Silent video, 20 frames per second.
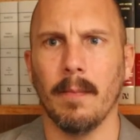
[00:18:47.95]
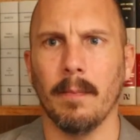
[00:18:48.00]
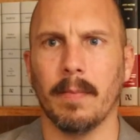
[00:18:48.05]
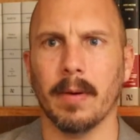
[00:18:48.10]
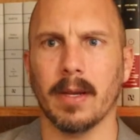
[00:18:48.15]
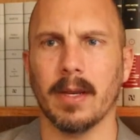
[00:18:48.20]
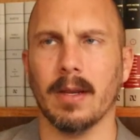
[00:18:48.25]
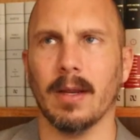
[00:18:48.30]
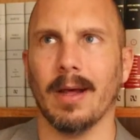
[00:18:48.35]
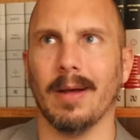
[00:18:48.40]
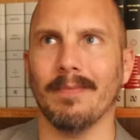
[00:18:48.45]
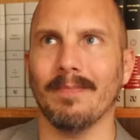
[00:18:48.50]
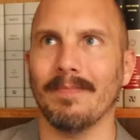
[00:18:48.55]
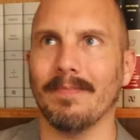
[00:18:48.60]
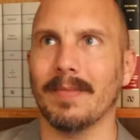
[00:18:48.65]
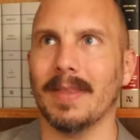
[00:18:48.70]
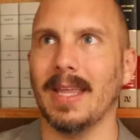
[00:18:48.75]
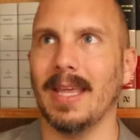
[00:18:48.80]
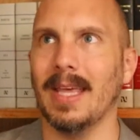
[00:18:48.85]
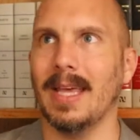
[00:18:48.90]
but
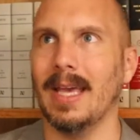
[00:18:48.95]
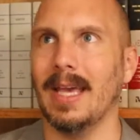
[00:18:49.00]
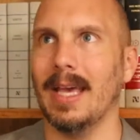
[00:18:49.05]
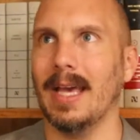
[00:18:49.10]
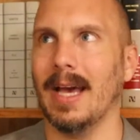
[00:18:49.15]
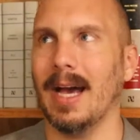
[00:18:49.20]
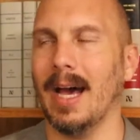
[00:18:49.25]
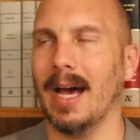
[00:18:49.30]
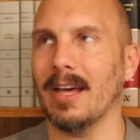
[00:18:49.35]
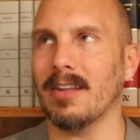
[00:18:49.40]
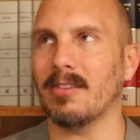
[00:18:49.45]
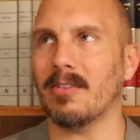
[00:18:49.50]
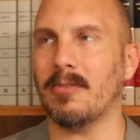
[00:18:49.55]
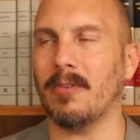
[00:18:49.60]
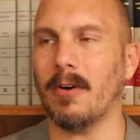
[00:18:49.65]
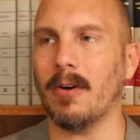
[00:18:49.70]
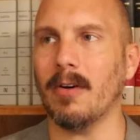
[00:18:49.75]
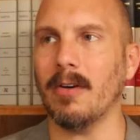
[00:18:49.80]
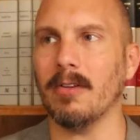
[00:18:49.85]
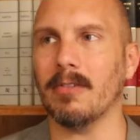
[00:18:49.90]
as
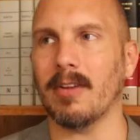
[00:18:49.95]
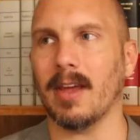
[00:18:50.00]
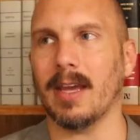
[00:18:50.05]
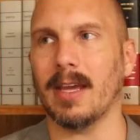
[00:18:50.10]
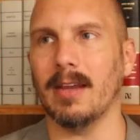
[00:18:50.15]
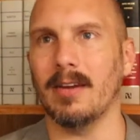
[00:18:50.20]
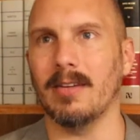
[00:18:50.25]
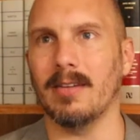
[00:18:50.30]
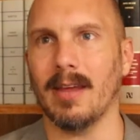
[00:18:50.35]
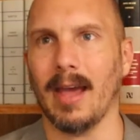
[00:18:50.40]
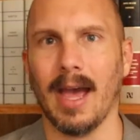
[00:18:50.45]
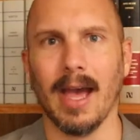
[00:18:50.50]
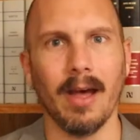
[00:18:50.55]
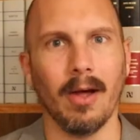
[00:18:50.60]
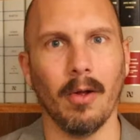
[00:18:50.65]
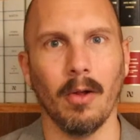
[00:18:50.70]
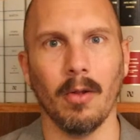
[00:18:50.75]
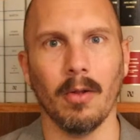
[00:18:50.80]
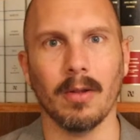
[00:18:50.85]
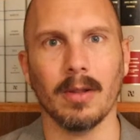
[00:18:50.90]
far as I can
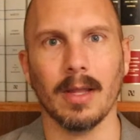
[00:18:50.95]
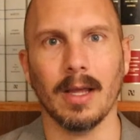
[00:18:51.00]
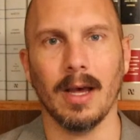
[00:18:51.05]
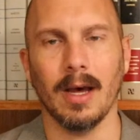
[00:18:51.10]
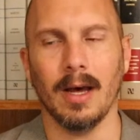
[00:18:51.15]
tell,